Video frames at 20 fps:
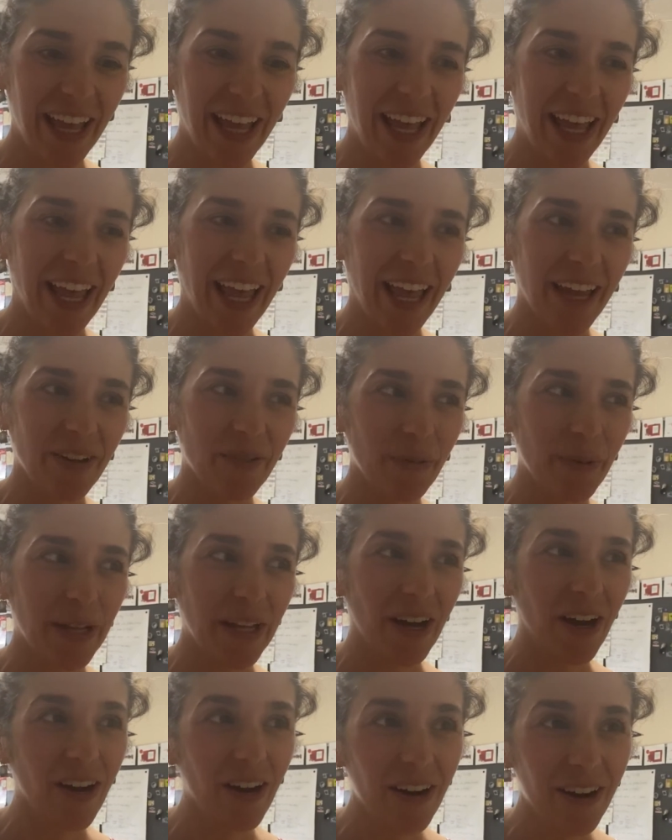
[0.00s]
and we
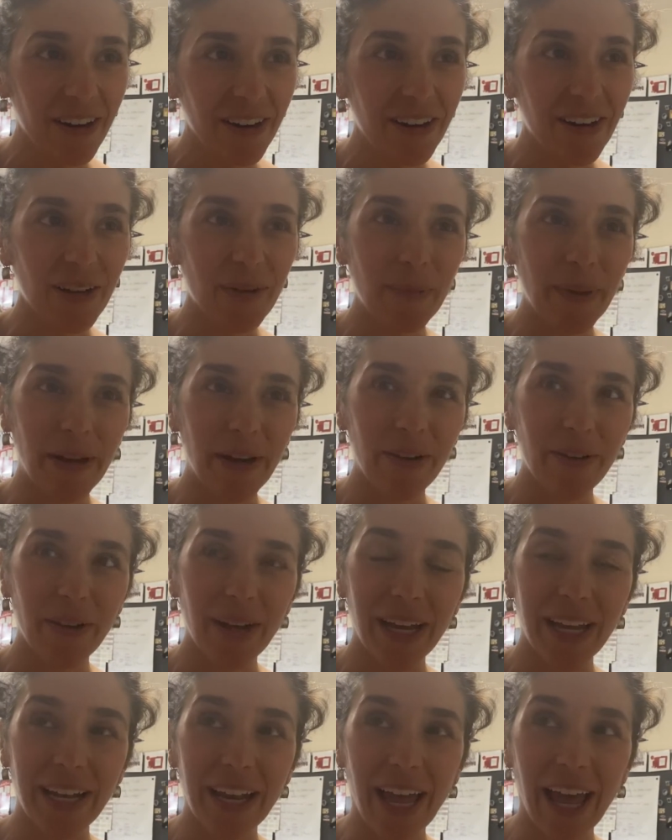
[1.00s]
are about
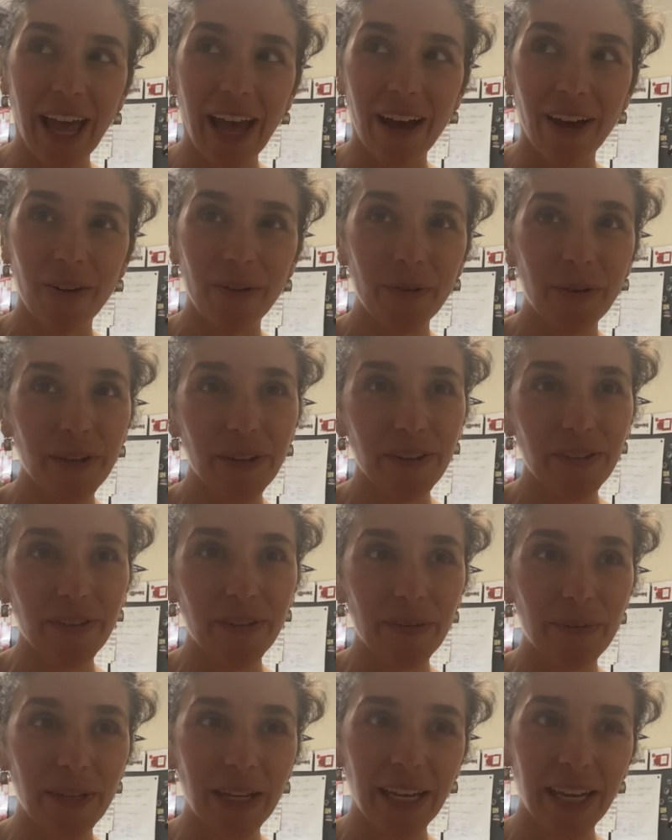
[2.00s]
an hour
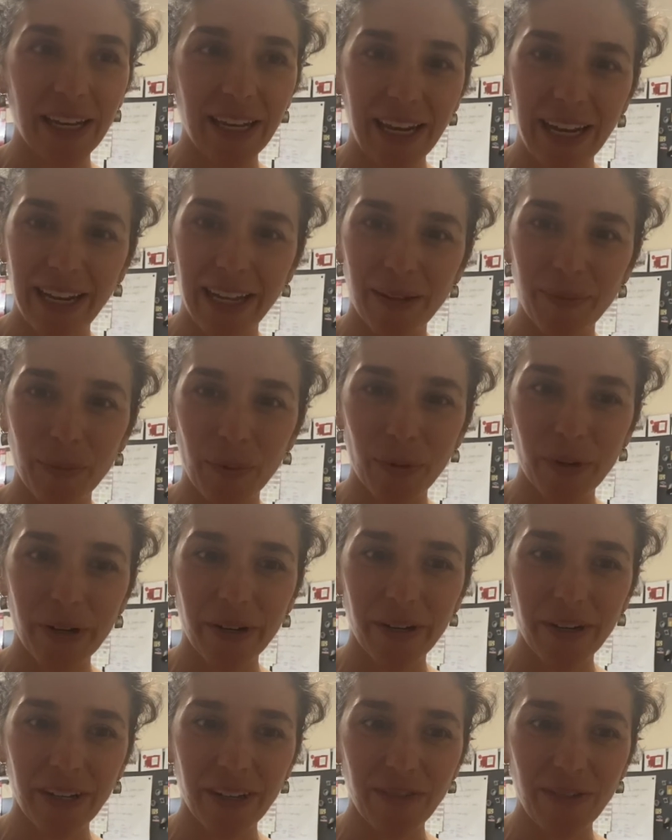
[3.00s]
from the Canadian
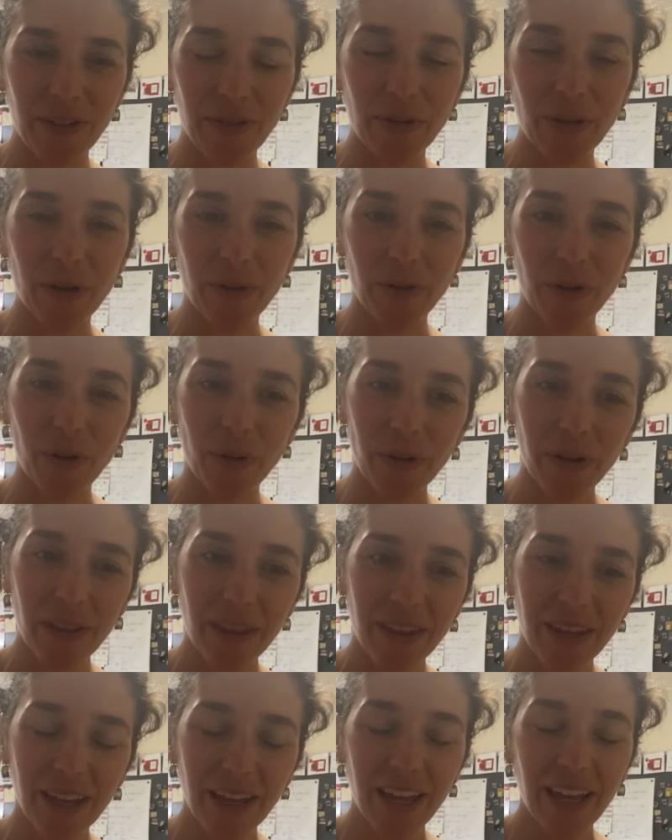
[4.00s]
border if you go north
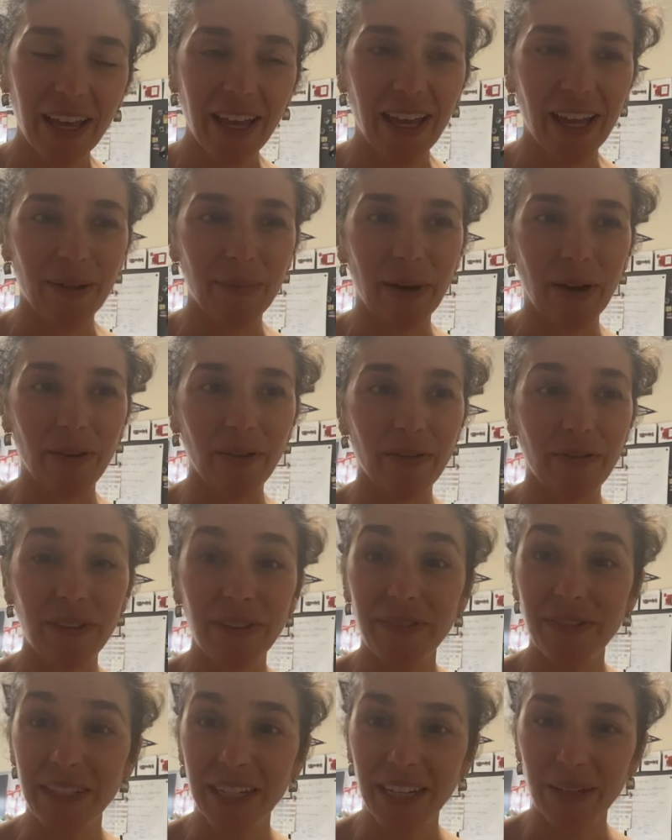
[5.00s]
and about 15